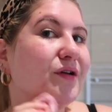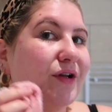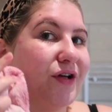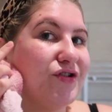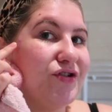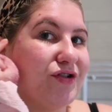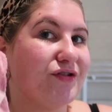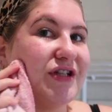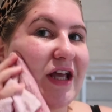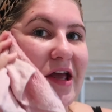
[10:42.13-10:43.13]
Nice
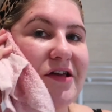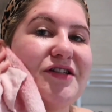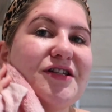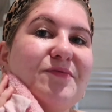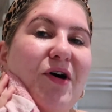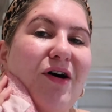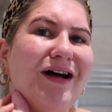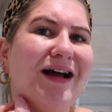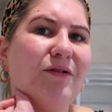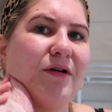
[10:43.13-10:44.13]
juicy spot
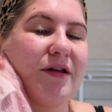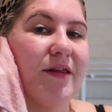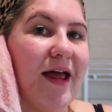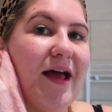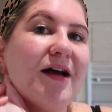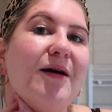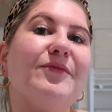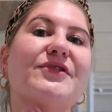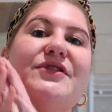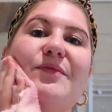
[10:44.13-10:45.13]
out there come
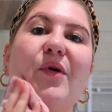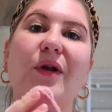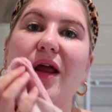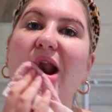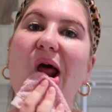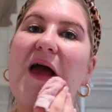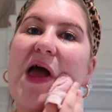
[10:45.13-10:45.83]
this morning.